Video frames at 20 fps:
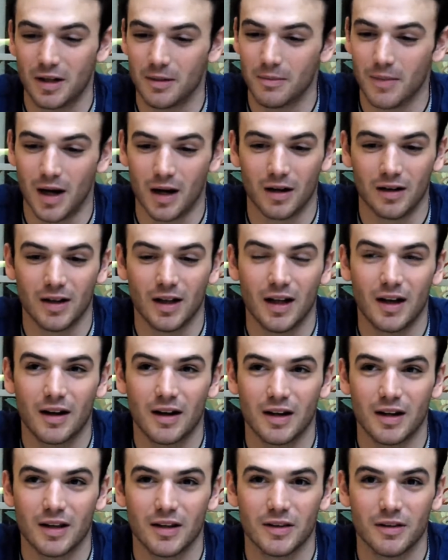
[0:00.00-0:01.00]
I did a
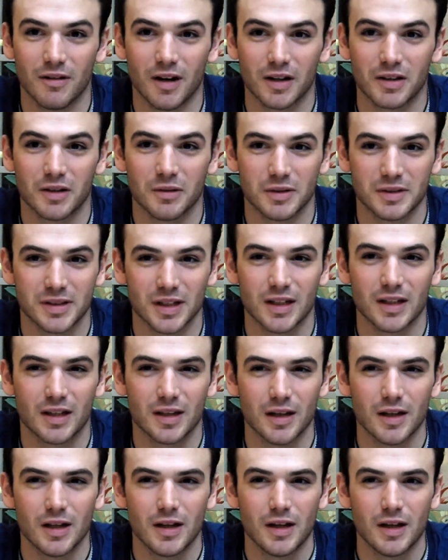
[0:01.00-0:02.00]
monologue, and the director was
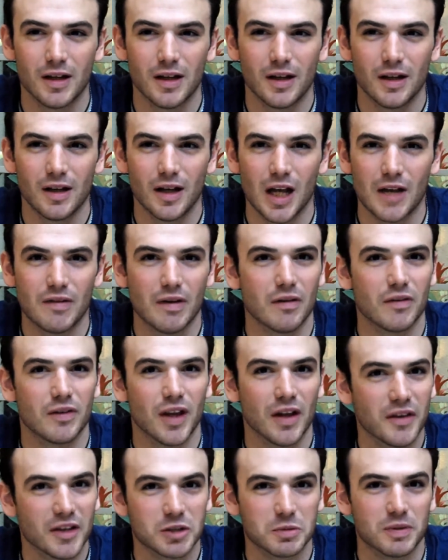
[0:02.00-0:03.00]
like, have you
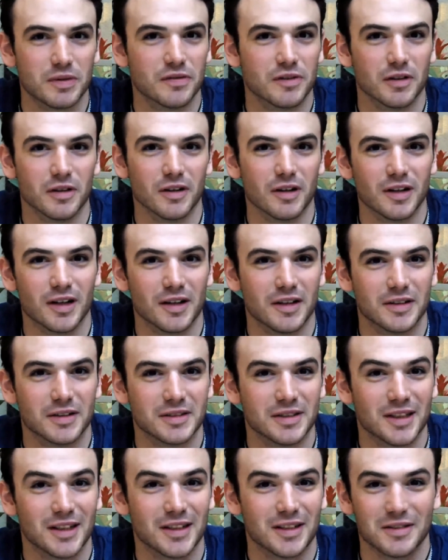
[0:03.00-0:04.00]
ever done this before? And I
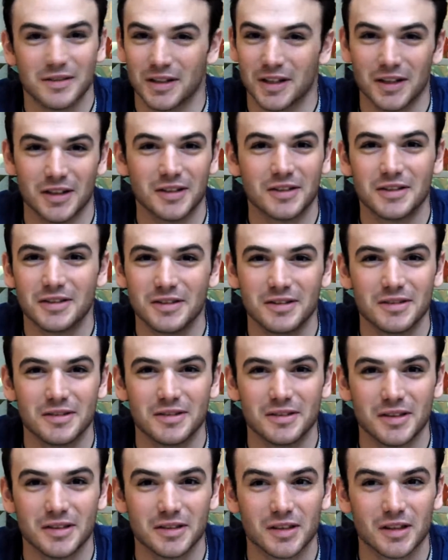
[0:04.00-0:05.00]
was like, no.
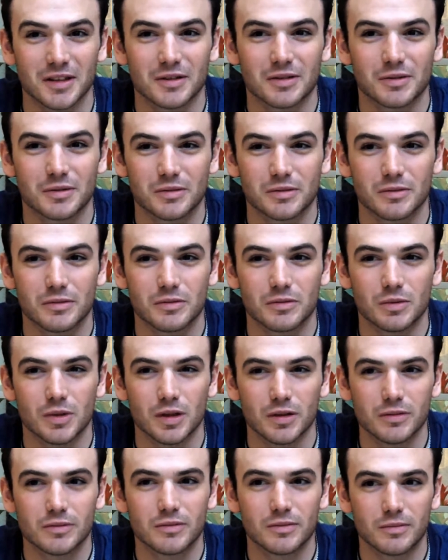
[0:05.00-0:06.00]
He's like,
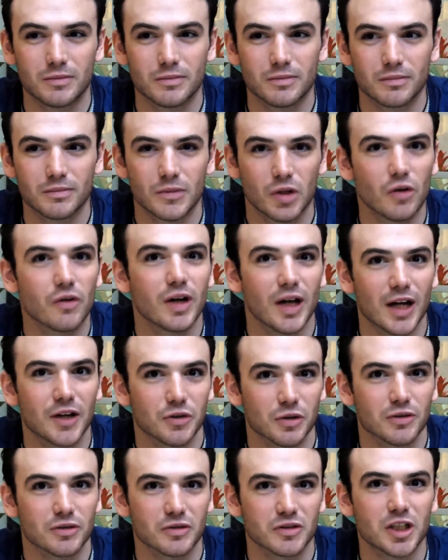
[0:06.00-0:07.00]
well, you're a
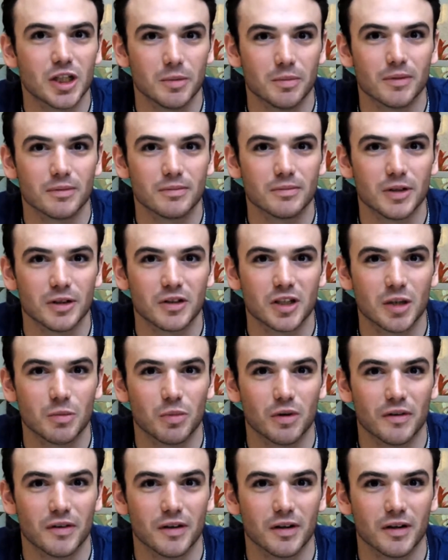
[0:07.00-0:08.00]
natural, so keep with
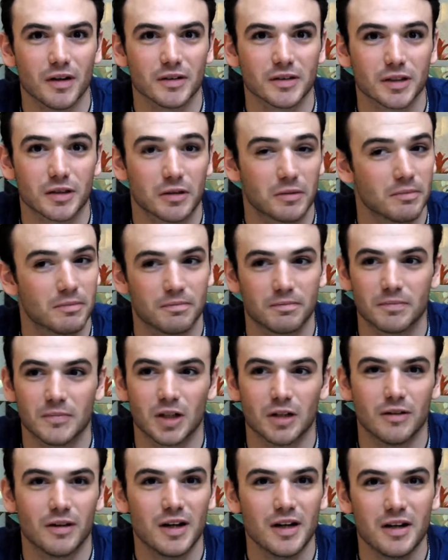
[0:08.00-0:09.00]
it. And I was like,
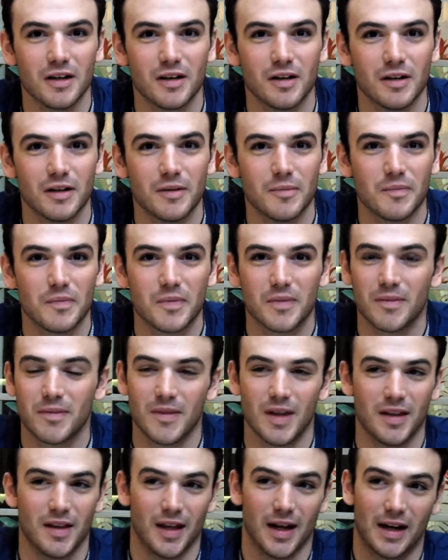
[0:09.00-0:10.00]
all right.
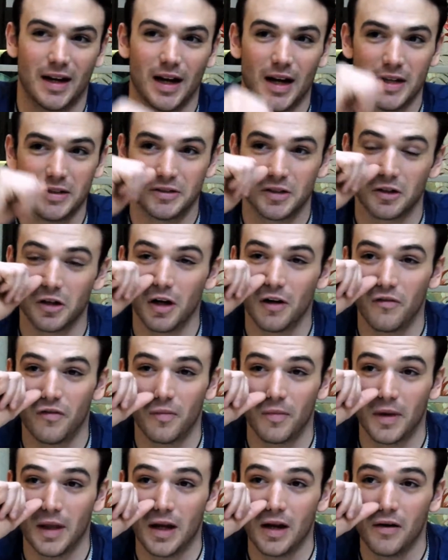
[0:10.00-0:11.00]
And then I kind of took off
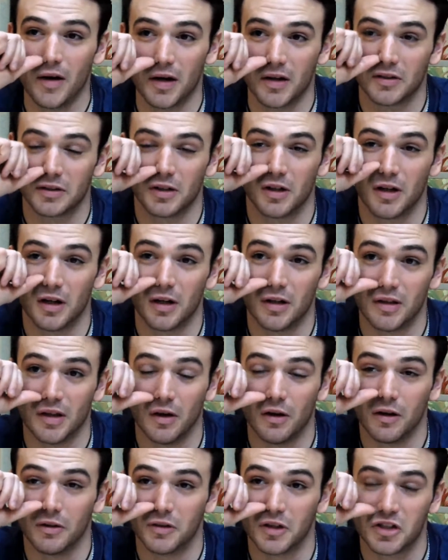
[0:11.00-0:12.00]
from there. I just started
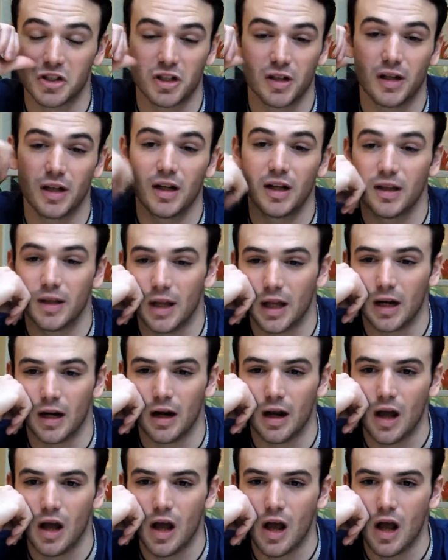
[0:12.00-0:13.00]
auditioning, and
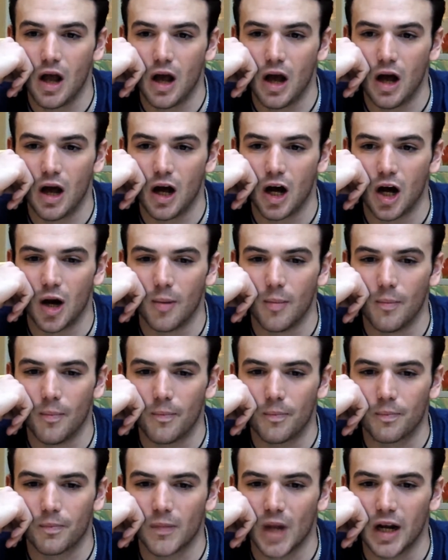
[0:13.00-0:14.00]
then
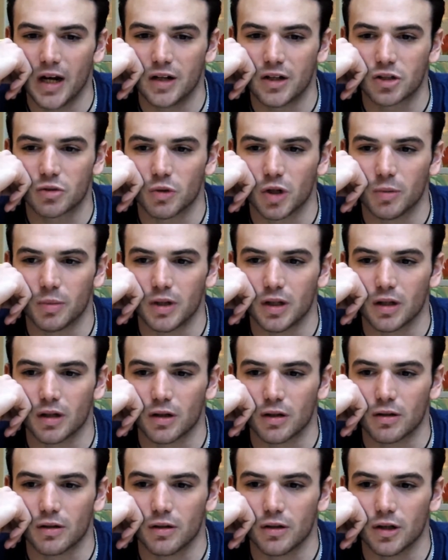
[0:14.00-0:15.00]
I didn't just want to be
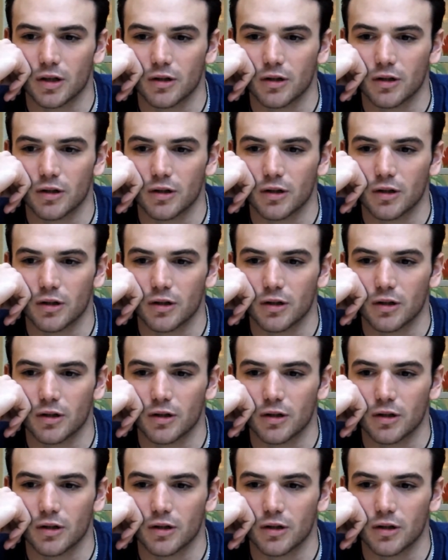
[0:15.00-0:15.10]
a